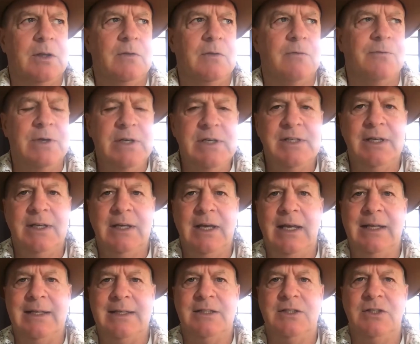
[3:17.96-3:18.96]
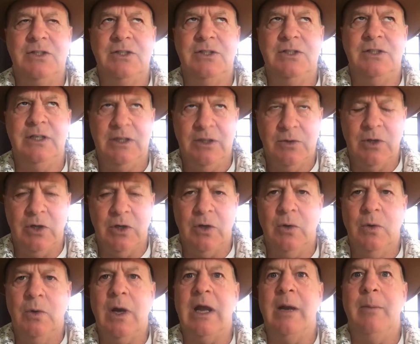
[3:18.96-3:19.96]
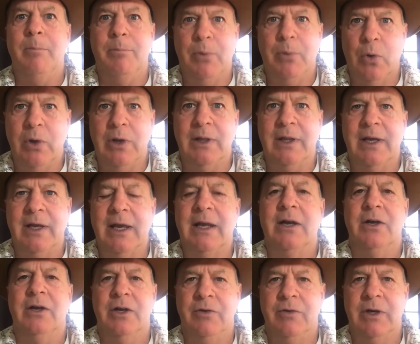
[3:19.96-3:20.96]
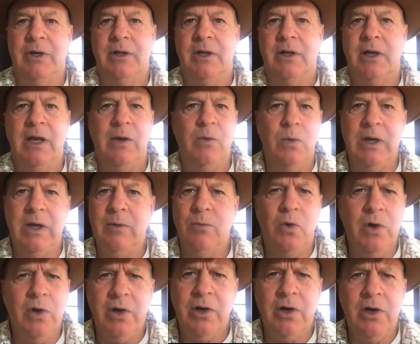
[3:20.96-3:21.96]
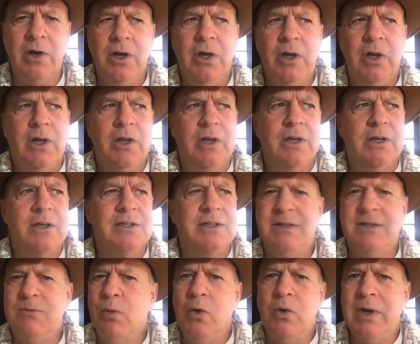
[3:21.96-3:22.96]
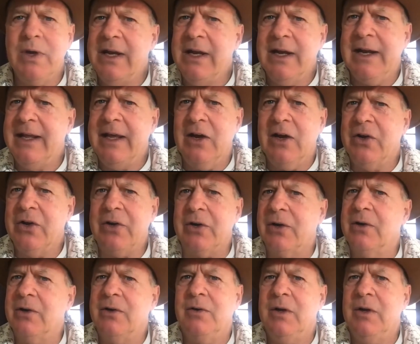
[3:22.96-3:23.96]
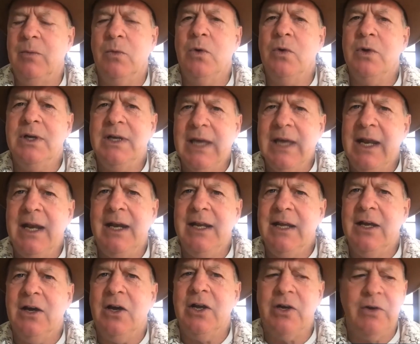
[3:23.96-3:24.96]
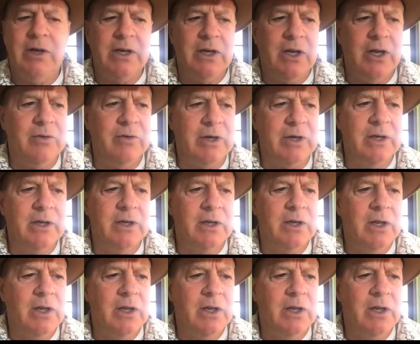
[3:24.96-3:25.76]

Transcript: freezing at 0 and boiling at 100. And water won't get any hotter. It won't get any hotter at 100